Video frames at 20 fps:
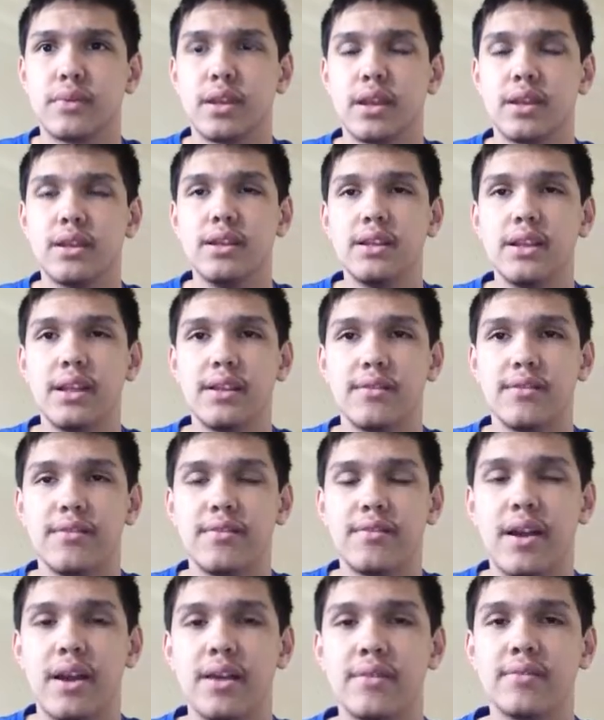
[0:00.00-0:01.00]
I think he led
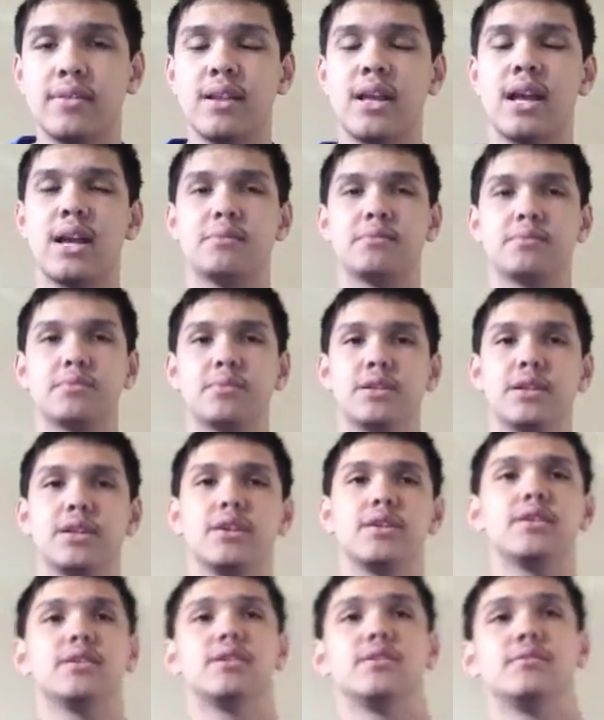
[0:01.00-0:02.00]
5 laps, pretty
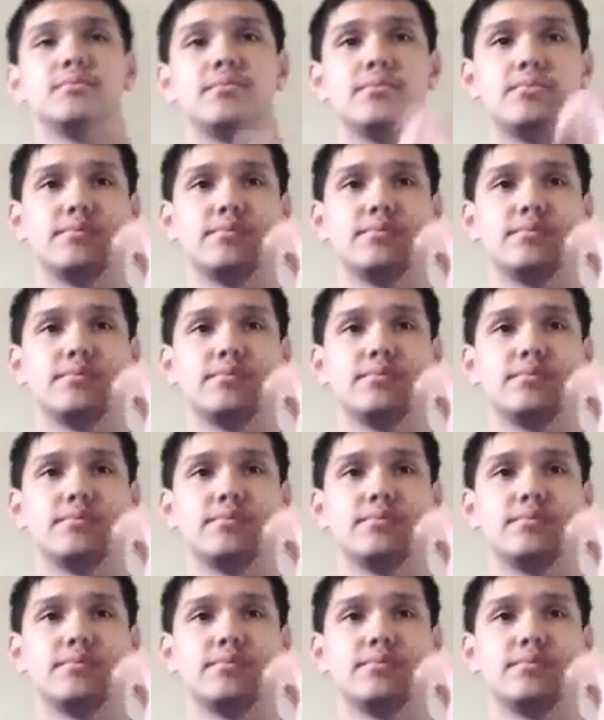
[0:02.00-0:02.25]
good.